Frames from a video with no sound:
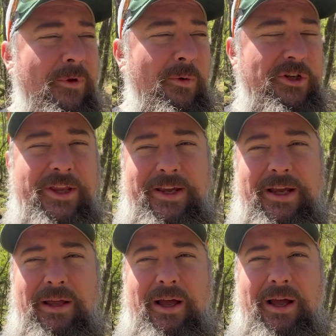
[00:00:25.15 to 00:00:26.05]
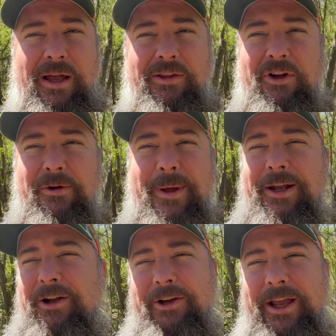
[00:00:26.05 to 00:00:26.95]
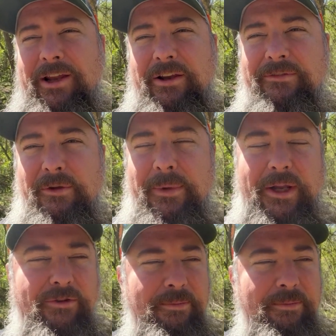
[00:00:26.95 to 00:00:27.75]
which I think I talk about here again in a few minutes.